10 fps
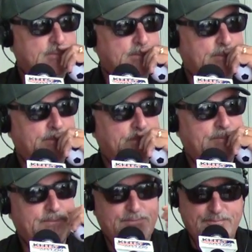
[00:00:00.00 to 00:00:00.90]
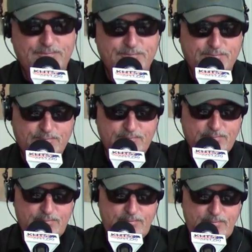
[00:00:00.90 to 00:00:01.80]

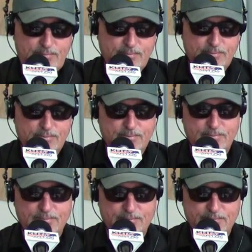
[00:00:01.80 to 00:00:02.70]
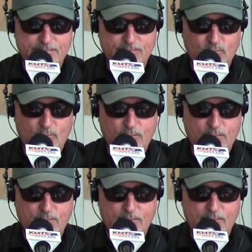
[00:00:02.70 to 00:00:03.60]

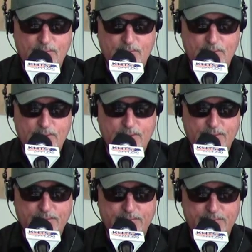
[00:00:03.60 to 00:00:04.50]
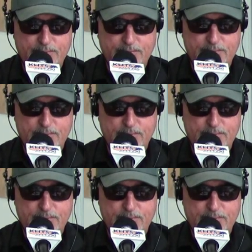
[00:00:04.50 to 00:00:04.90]
(not speaking)